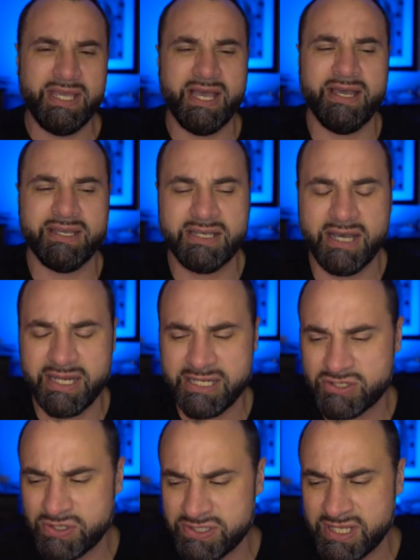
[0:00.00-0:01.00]
God,
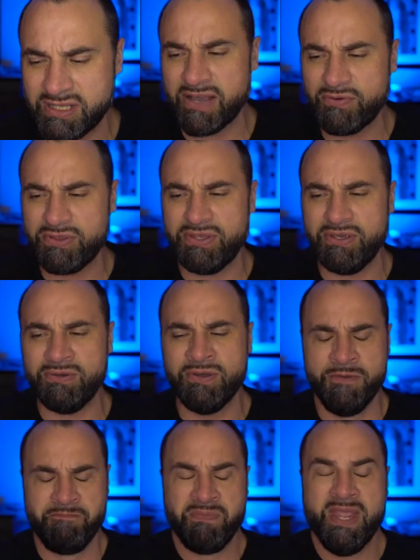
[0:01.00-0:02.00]
intrinsically in love with
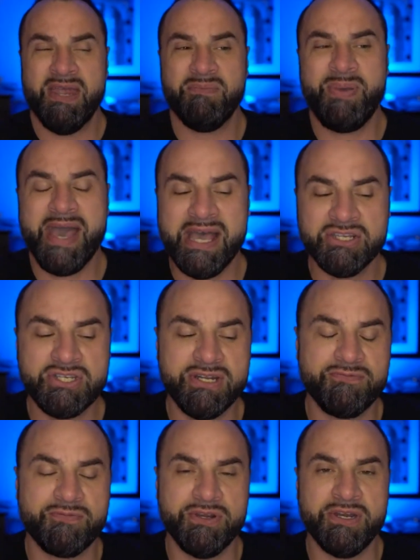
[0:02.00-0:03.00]
you and
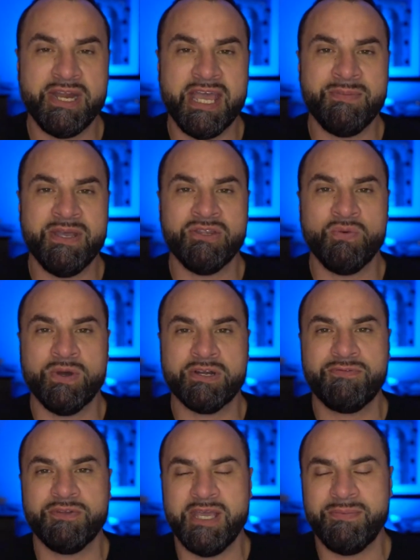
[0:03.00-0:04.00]
passionate for your name in the
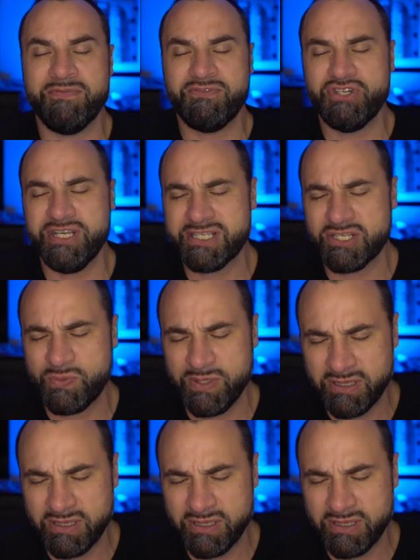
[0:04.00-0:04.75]
wonderful name of Jesus.